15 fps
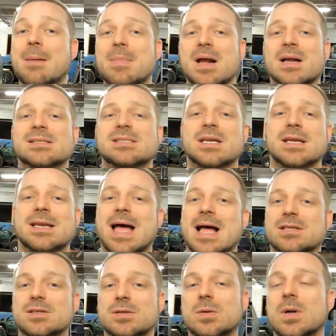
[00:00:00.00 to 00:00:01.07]
I'm not going to tell you
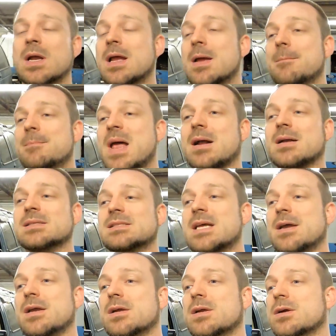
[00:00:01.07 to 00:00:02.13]
not to. I'm not going to tell you